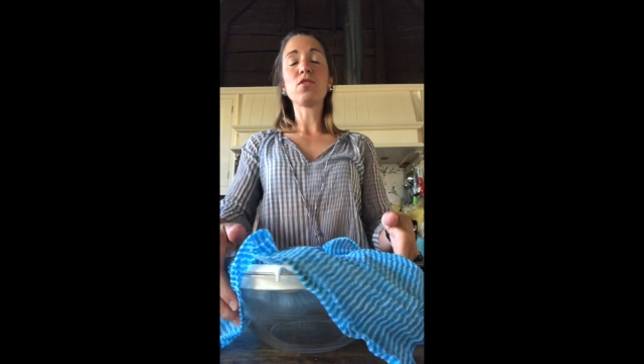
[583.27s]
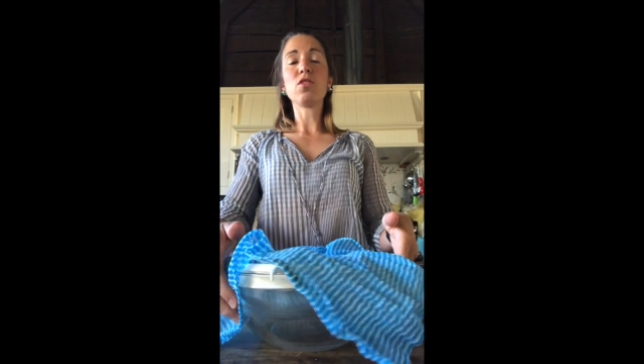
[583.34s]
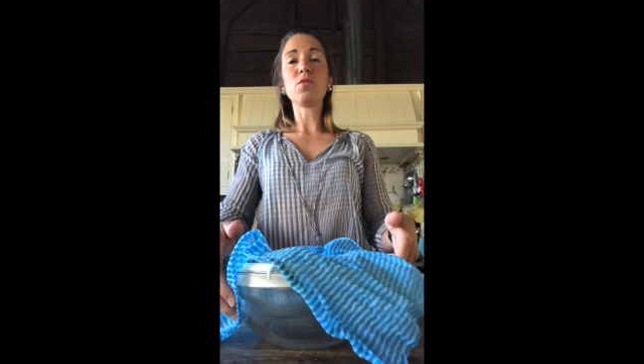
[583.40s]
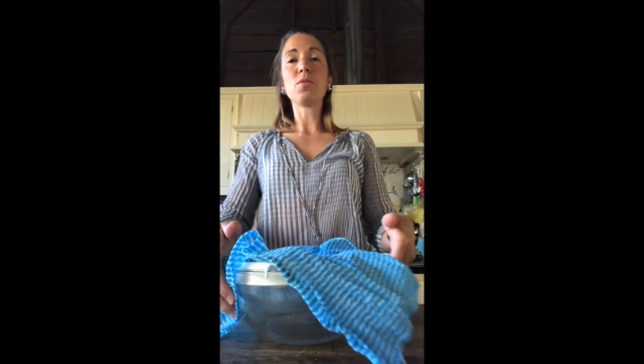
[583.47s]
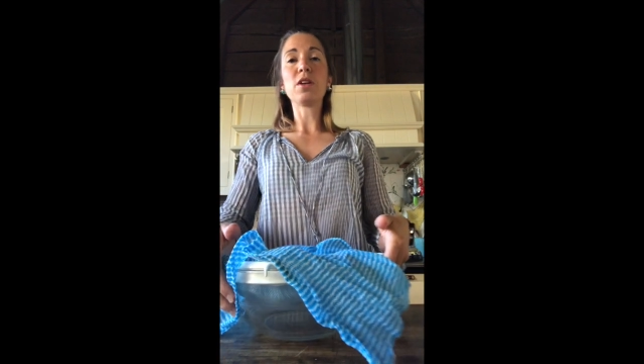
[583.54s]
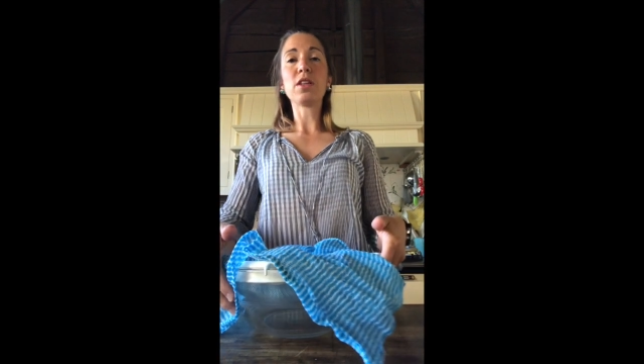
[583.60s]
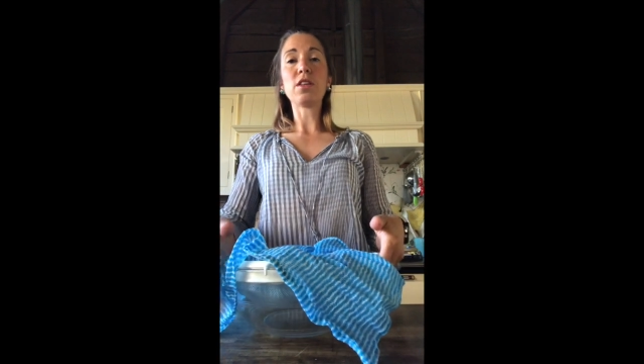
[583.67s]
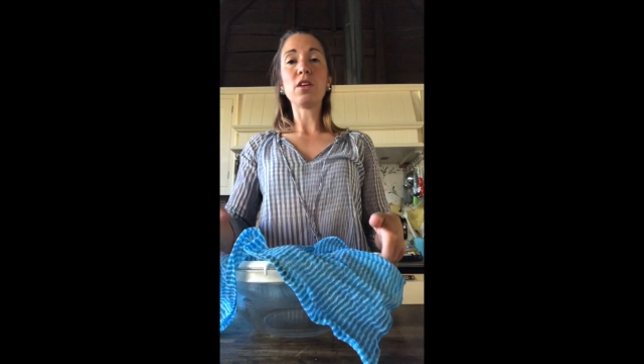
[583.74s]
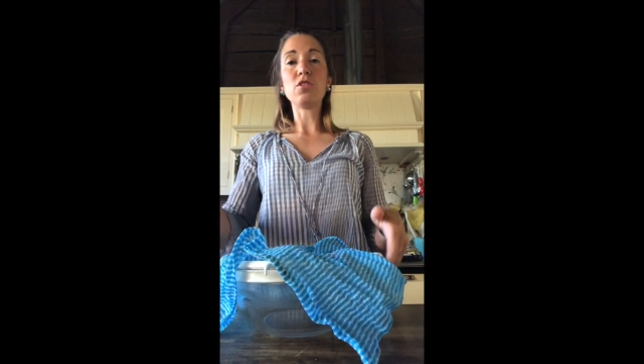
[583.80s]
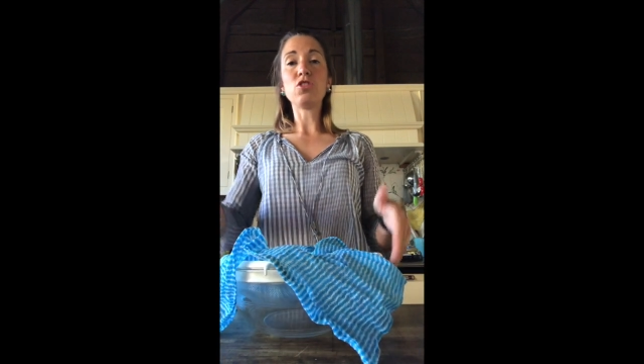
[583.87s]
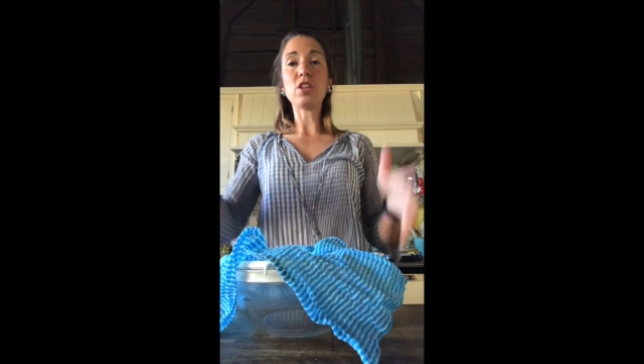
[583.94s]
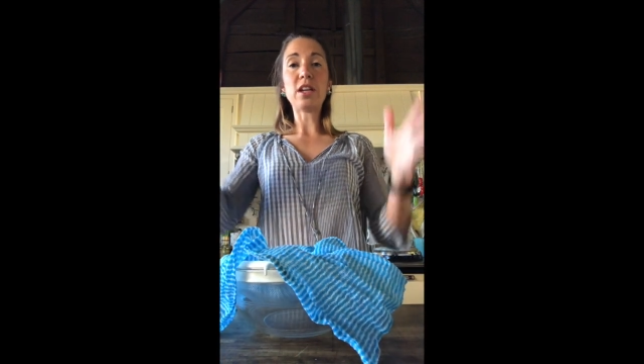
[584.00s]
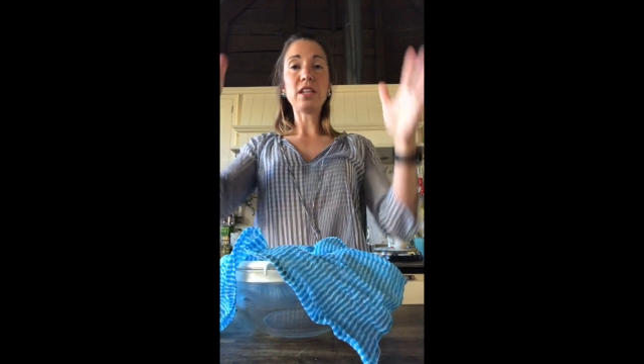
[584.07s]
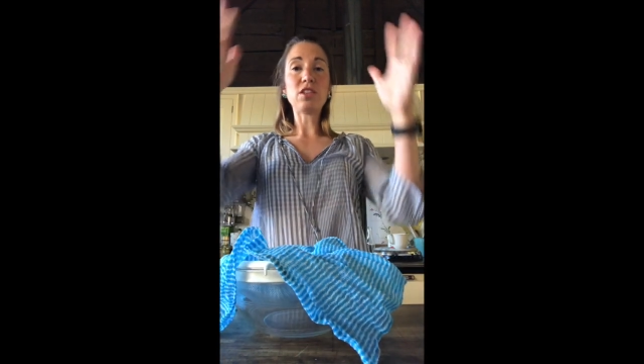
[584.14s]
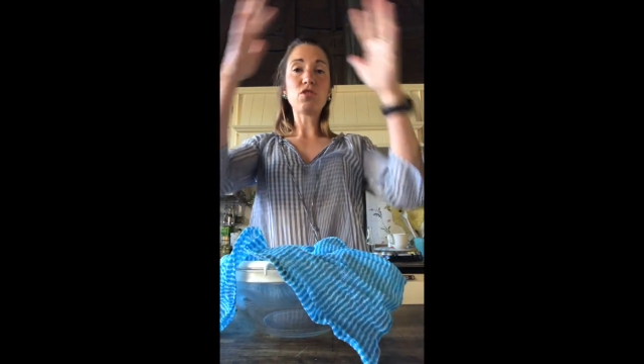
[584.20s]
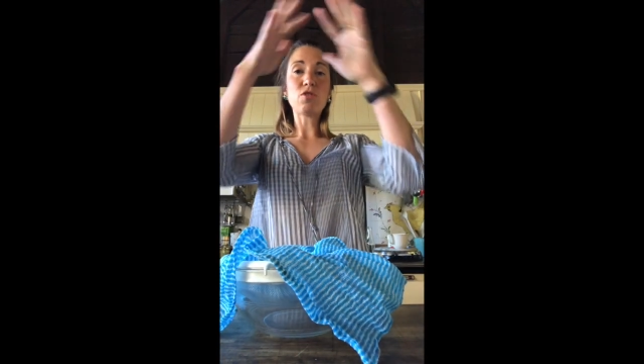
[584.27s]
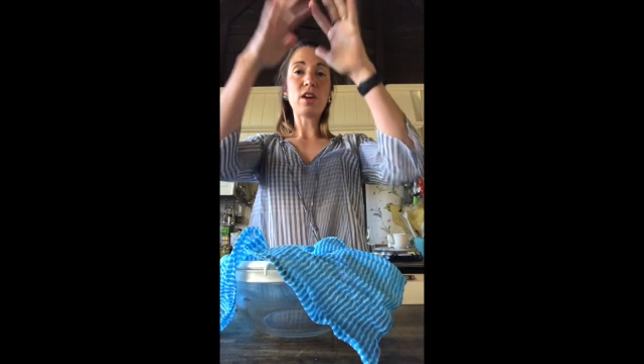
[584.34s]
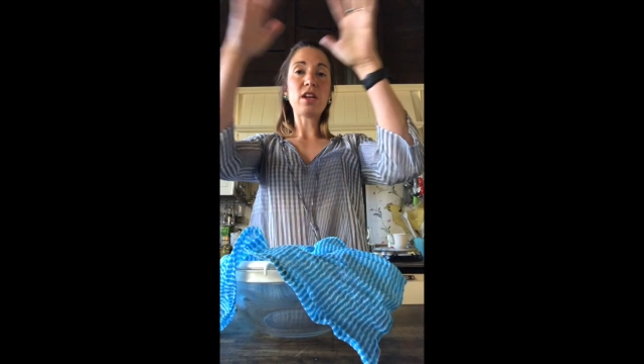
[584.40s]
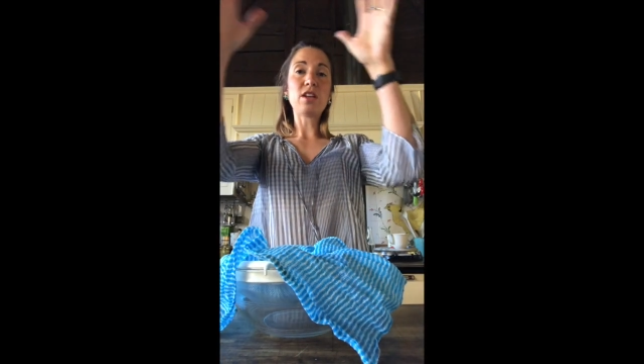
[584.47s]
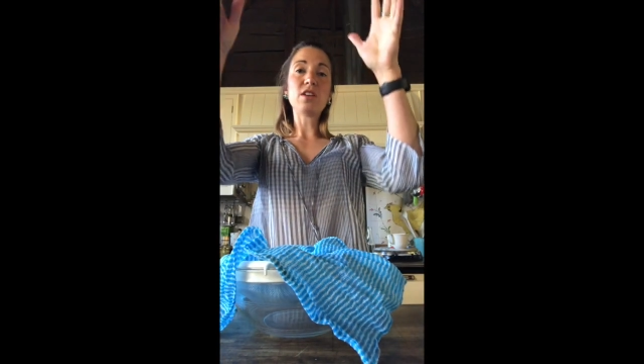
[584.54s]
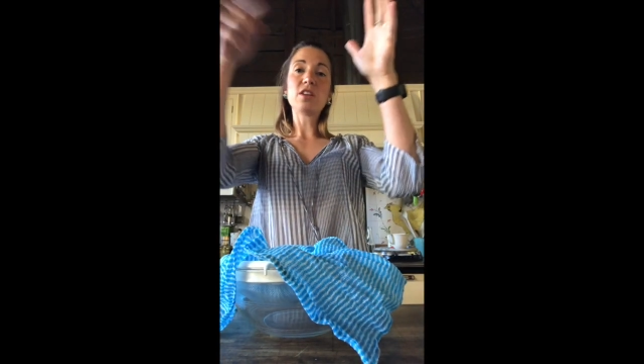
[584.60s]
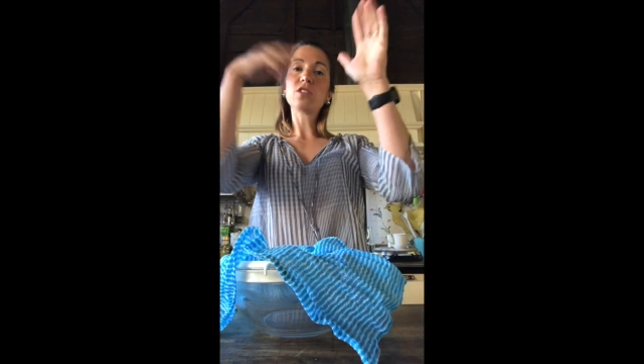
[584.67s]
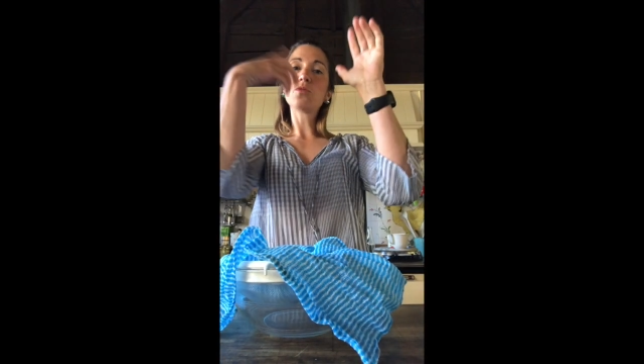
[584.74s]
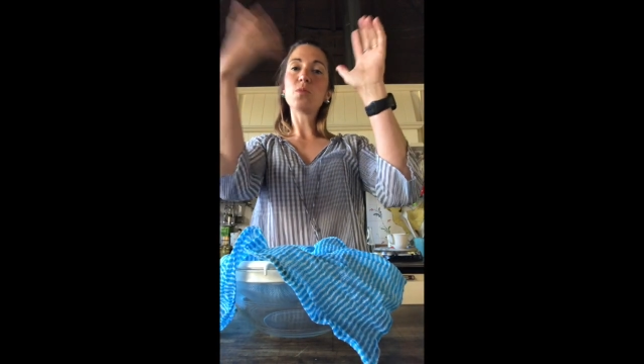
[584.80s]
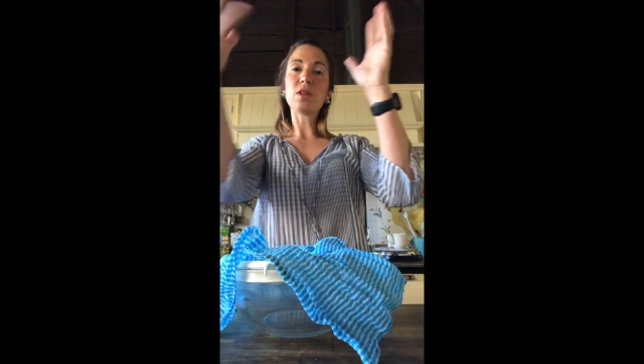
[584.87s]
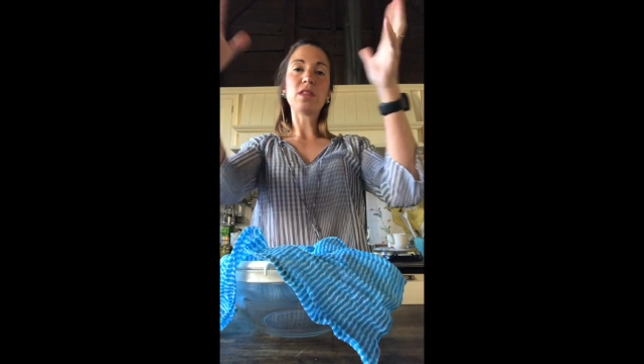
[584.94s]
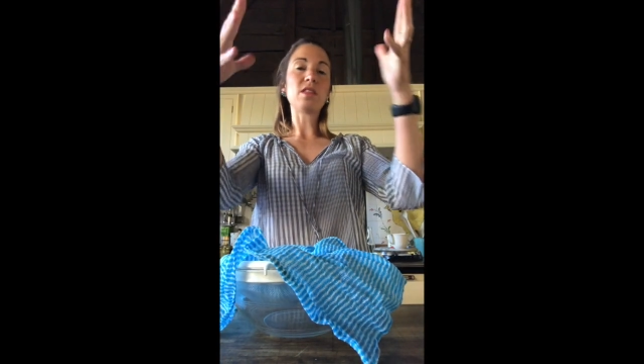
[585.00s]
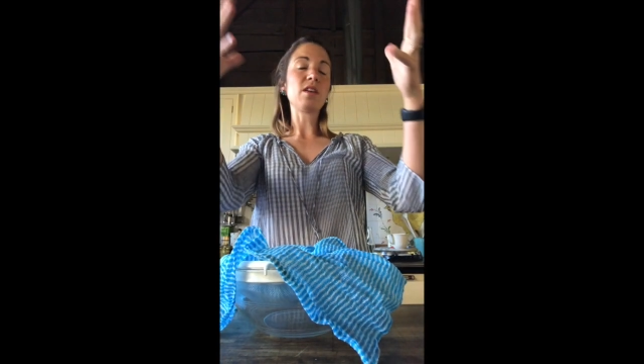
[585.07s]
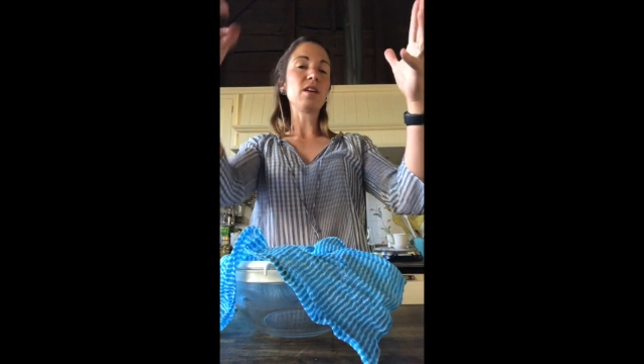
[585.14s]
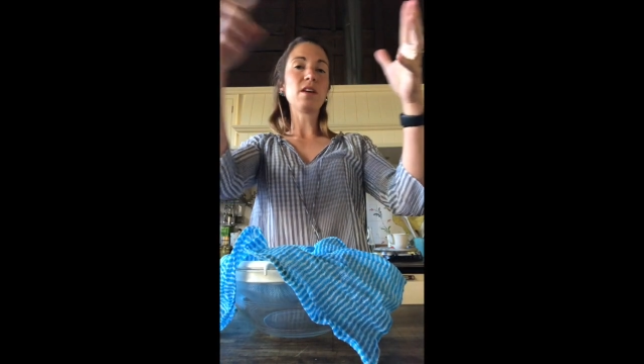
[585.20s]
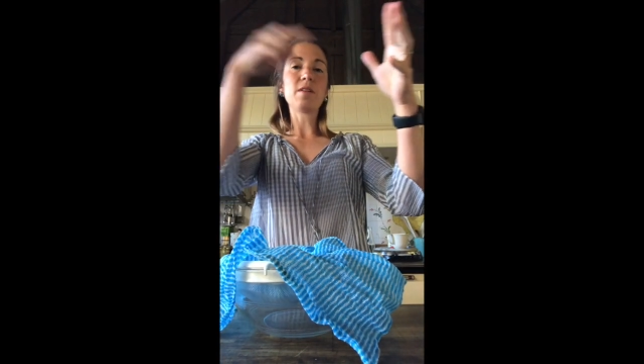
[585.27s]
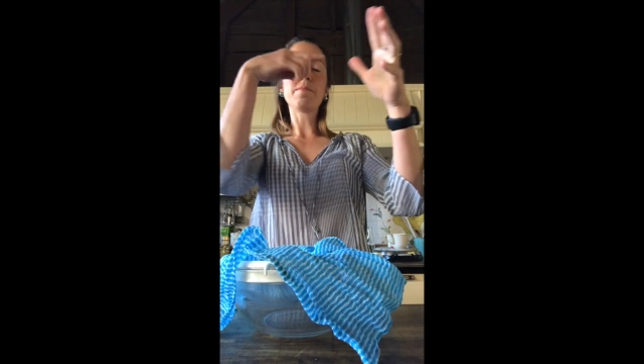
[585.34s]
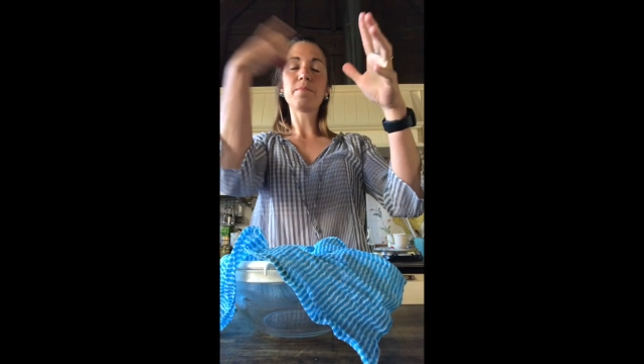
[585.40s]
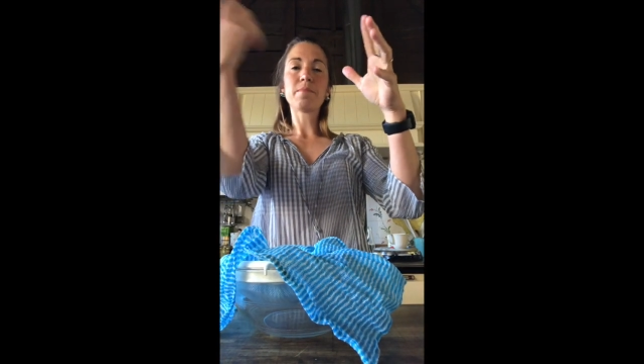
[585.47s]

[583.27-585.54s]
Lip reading: got one of those jelly strainers with the